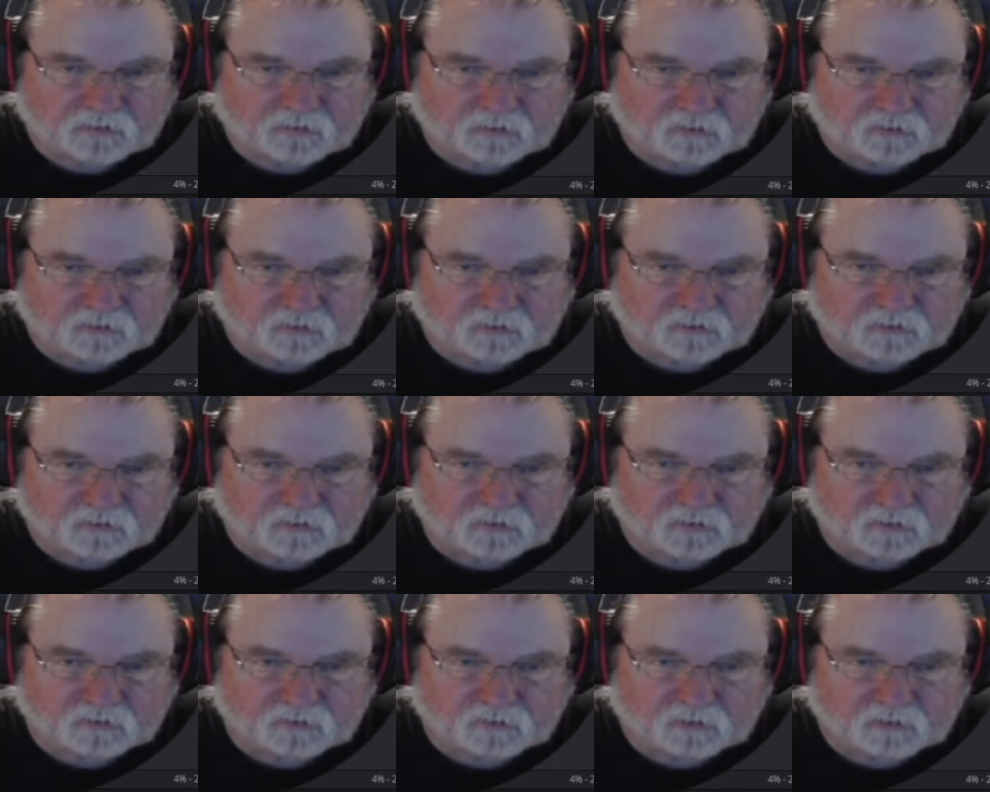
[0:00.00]
You can see
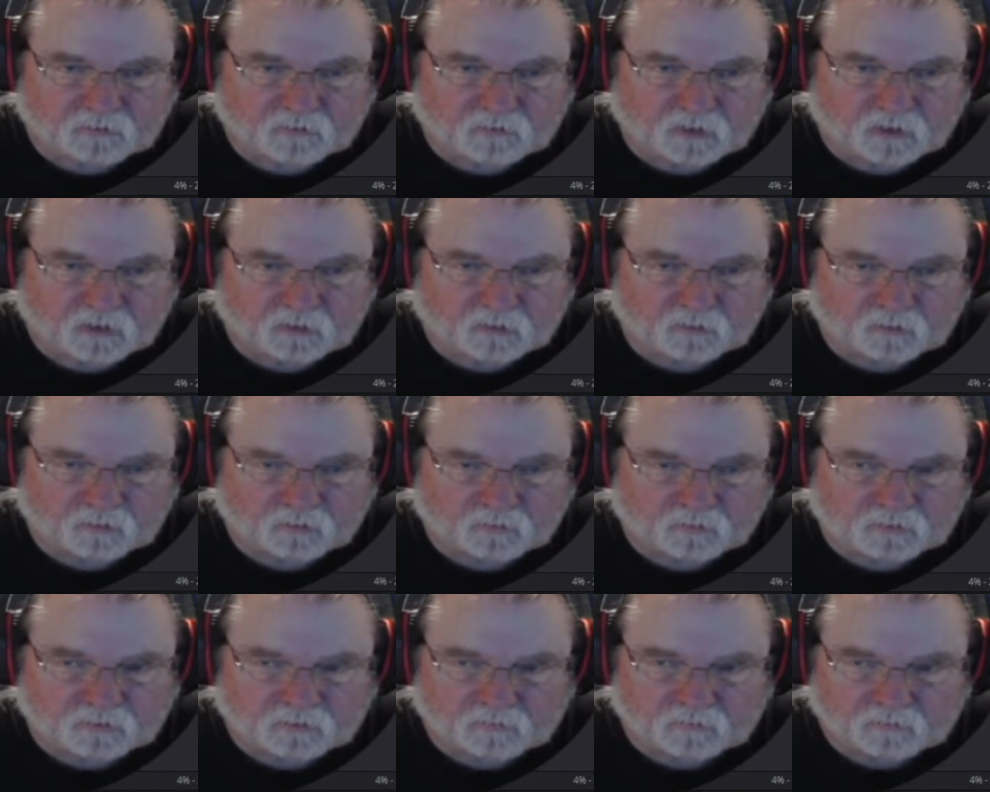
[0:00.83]
the green bar
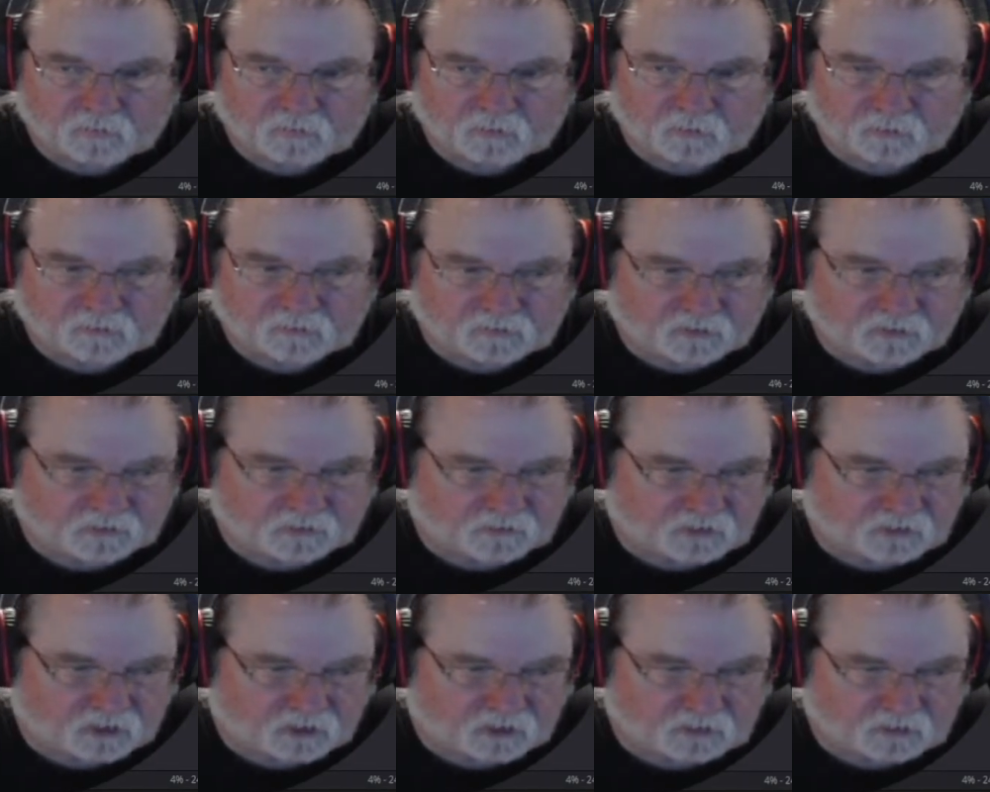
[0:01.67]
moving even though it's not
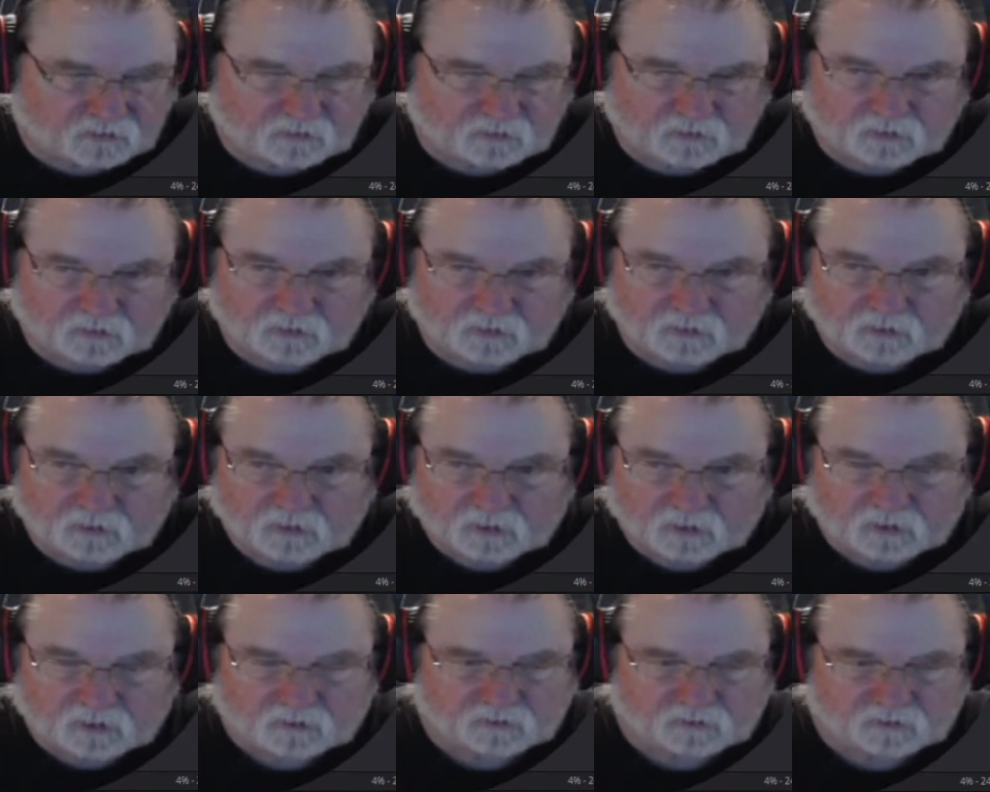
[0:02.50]
changing it.
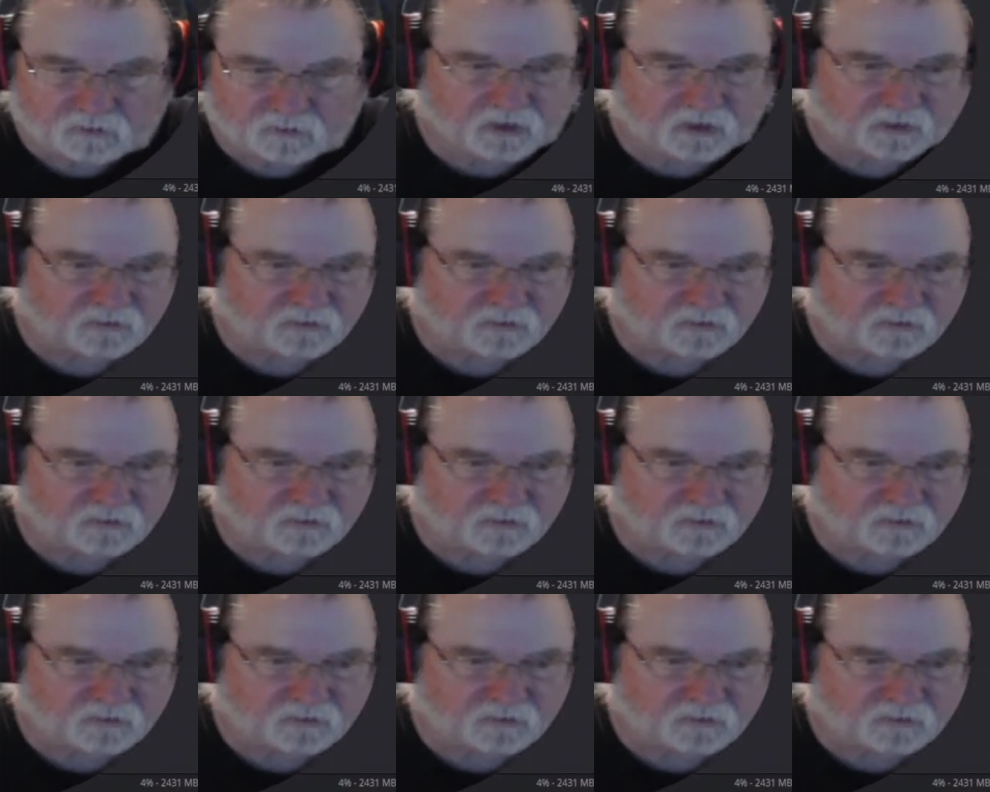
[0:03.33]
So that